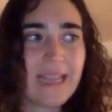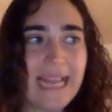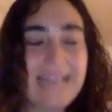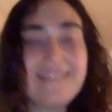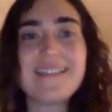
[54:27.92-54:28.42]

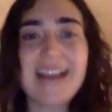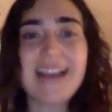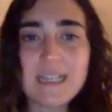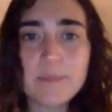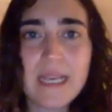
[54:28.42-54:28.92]
and
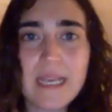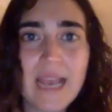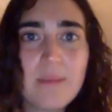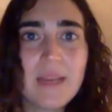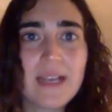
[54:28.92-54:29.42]
that
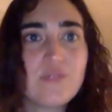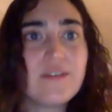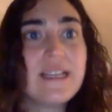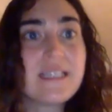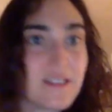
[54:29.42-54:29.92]
became like a
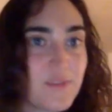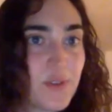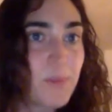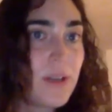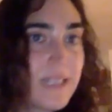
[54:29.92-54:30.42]
reason
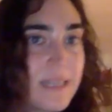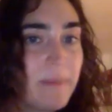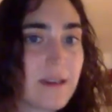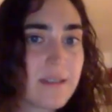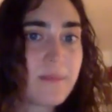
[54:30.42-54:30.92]
for
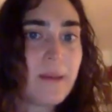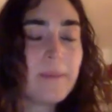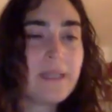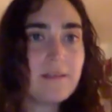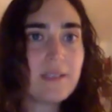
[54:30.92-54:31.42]
policymakers
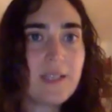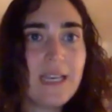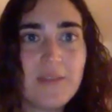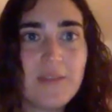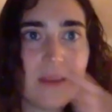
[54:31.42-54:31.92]
maybe to, to
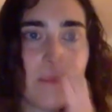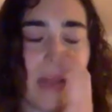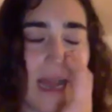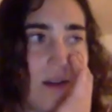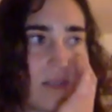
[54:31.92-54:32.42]
leave them
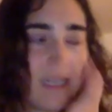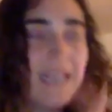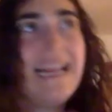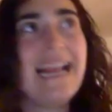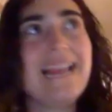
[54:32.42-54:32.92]
out
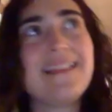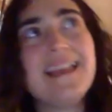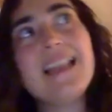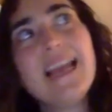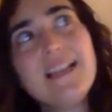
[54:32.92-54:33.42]
and
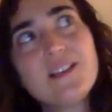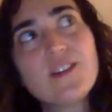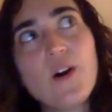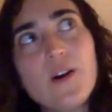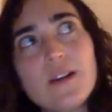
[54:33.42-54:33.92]
then
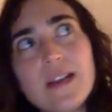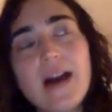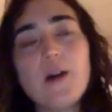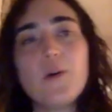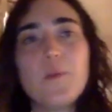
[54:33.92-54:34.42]
later on
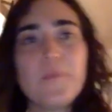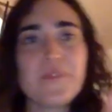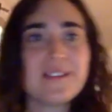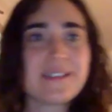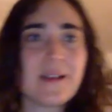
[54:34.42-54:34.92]
now
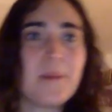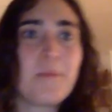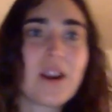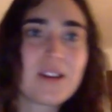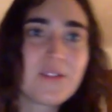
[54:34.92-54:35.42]
there's a
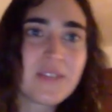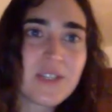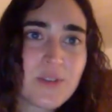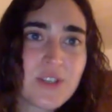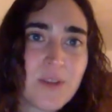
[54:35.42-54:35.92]
part of the
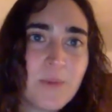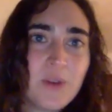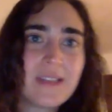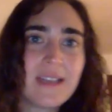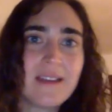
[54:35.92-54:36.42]
jewish
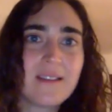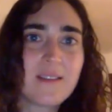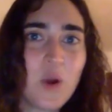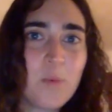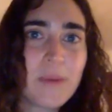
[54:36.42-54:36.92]
community in
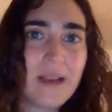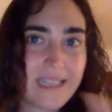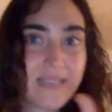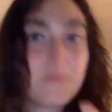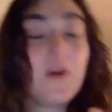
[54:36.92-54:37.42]
ethiopia a
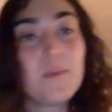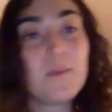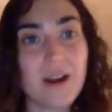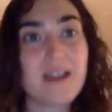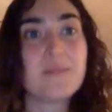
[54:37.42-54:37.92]
small
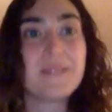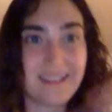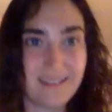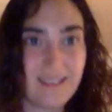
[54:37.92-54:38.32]
part but that